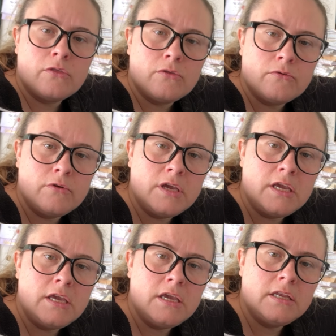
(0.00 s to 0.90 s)

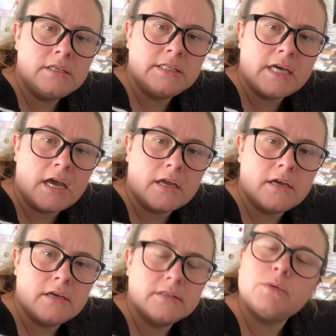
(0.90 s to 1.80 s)
3, tuck.
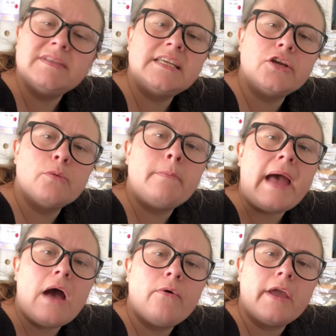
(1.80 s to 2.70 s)
It's almost like you're
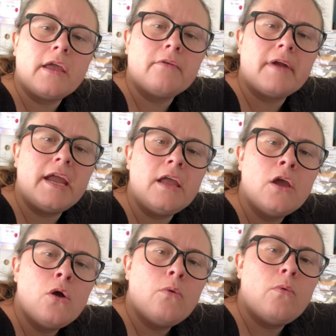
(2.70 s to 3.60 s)
bowing, right?
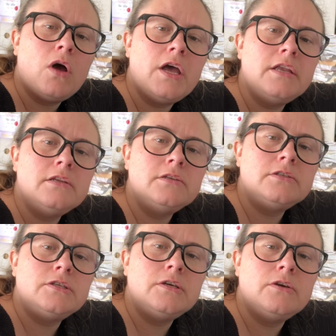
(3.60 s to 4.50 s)
1,
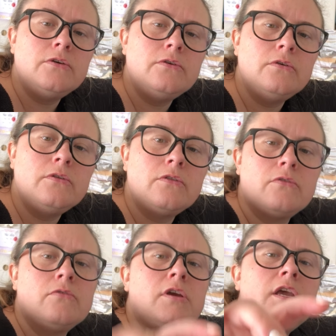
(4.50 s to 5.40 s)
2,
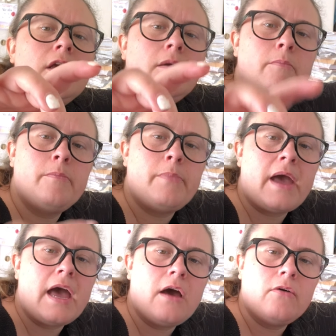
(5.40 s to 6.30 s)
3,
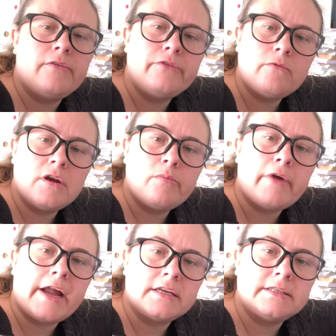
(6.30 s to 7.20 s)
bow. If you want to
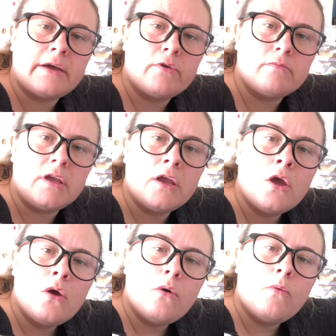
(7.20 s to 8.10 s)
practice that with me.
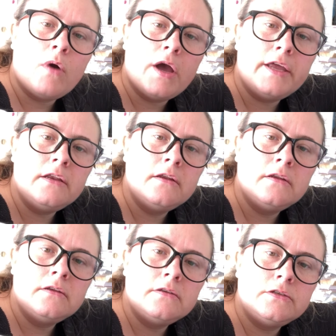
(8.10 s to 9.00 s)
1,
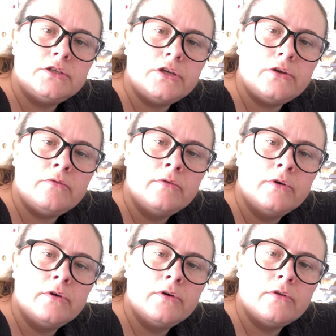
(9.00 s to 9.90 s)
2,
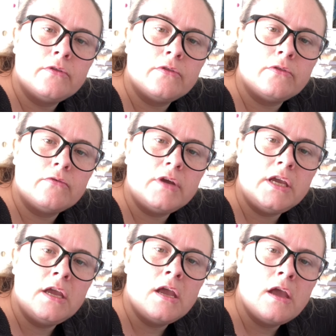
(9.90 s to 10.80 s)
3,